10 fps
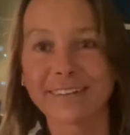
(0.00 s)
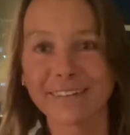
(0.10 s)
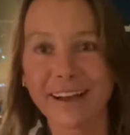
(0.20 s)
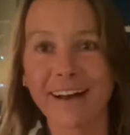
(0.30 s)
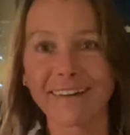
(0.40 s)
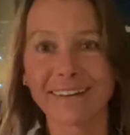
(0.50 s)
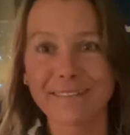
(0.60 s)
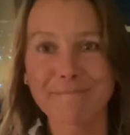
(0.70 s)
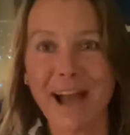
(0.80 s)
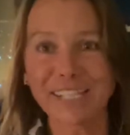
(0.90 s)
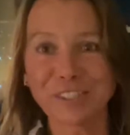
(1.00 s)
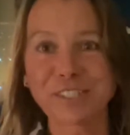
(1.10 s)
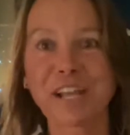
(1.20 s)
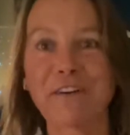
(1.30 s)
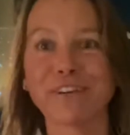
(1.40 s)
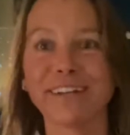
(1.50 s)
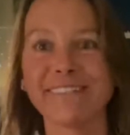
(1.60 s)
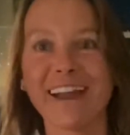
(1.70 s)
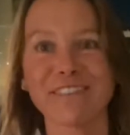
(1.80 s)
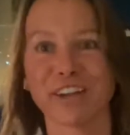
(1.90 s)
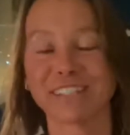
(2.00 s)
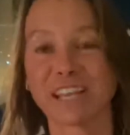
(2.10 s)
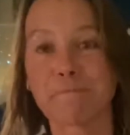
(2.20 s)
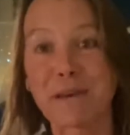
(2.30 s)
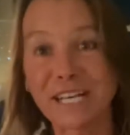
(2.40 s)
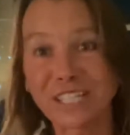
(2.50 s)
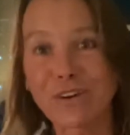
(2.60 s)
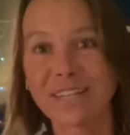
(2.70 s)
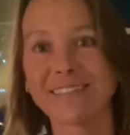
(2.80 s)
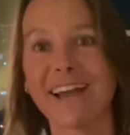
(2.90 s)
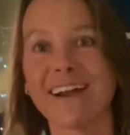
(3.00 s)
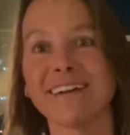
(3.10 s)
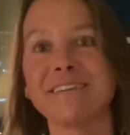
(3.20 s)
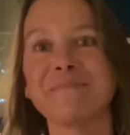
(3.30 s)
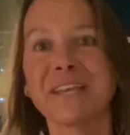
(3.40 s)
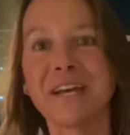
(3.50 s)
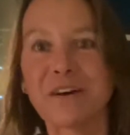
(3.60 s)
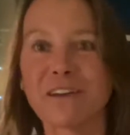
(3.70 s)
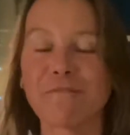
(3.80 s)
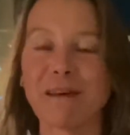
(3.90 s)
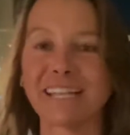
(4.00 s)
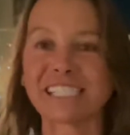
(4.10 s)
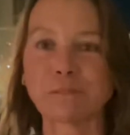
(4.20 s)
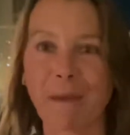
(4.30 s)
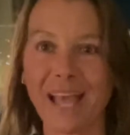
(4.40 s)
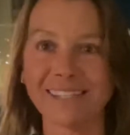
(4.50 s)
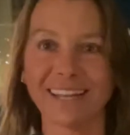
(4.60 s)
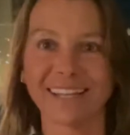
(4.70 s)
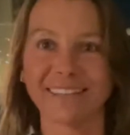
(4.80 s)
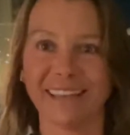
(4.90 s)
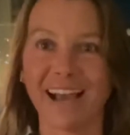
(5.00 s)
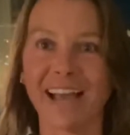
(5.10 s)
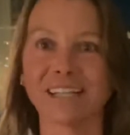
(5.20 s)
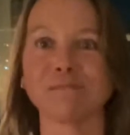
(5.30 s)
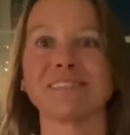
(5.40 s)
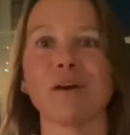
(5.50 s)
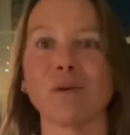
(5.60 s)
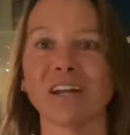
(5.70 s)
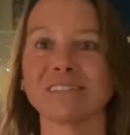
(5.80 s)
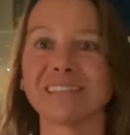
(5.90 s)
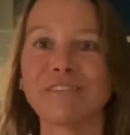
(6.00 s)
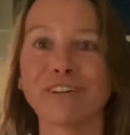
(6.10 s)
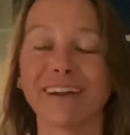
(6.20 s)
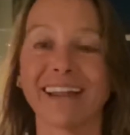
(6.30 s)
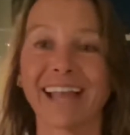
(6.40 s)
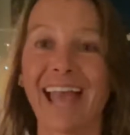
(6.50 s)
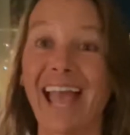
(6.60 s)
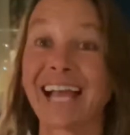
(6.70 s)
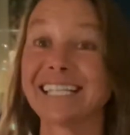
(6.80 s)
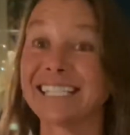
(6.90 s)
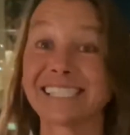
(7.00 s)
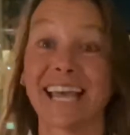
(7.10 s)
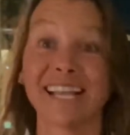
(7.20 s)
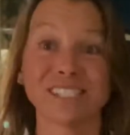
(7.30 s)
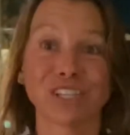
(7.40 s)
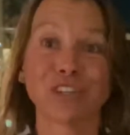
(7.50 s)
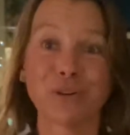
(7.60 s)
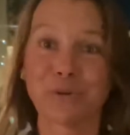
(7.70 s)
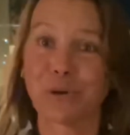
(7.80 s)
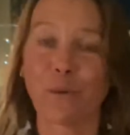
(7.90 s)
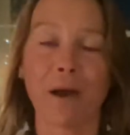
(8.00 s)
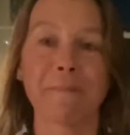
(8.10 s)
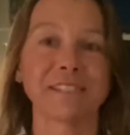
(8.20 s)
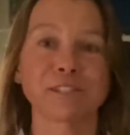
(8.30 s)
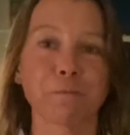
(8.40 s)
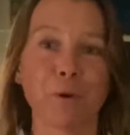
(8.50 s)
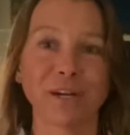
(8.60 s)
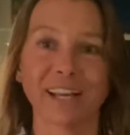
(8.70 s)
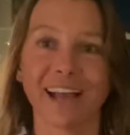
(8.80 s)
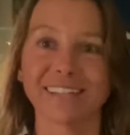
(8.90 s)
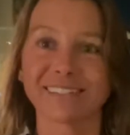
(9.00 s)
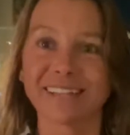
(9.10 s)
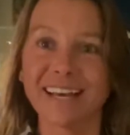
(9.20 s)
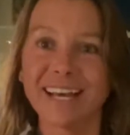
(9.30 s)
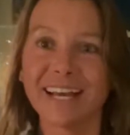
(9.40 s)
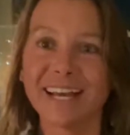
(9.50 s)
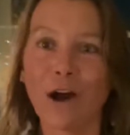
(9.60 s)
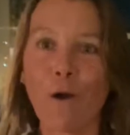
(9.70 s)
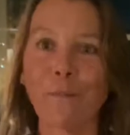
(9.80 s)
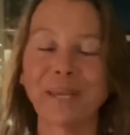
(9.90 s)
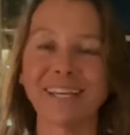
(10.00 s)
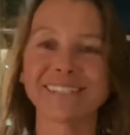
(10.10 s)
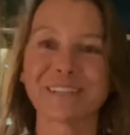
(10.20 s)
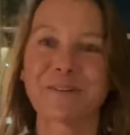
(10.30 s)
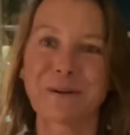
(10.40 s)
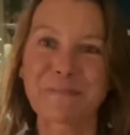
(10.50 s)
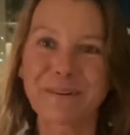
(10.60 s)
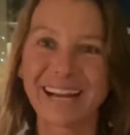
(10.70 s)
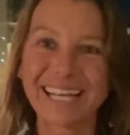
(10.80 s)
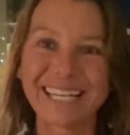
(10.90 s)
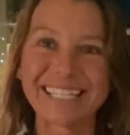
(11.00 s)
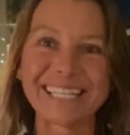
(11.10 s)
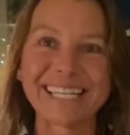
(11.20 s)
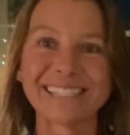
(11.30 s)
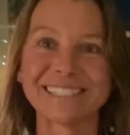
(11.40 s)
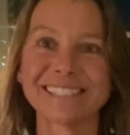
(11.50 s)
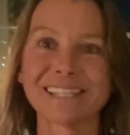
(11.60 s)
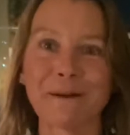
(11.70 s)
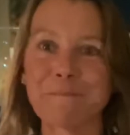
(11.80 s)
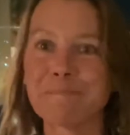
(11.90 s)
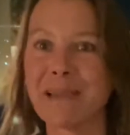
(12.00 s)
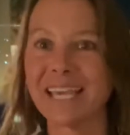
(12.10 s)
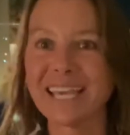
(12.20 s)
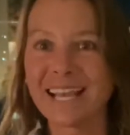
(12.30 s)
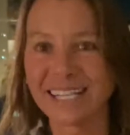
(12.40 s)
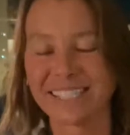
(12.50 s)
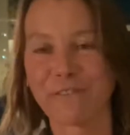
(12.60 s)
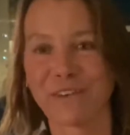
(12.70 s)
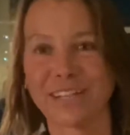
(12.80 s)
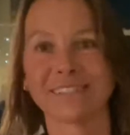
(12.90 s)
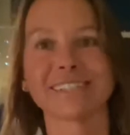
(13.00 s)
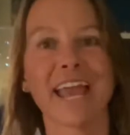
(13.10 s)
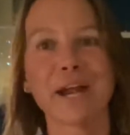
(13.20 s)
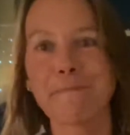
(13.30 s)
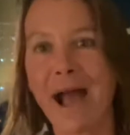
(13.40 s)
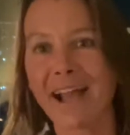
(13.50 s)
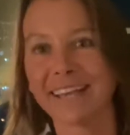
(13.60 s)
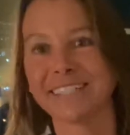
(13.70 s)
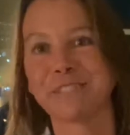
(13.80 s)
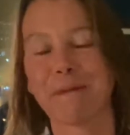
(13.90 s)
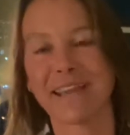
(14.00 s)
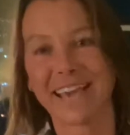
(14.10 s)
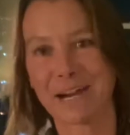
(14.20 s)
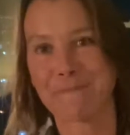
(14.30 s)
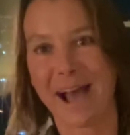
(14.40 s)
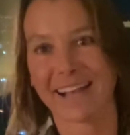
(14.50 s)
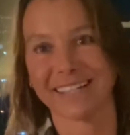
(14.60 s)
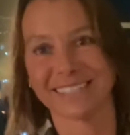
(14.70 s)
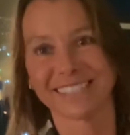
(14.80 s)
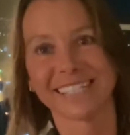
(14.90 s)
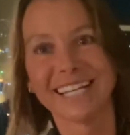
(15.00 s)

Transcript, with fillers: a uh, mattress cover in there. There is a pillow in there. We have been expanding the items that we are delivering, and it is thanks to you who have been supporting us. Home Ease Incorporated is making a difference, care package by care package,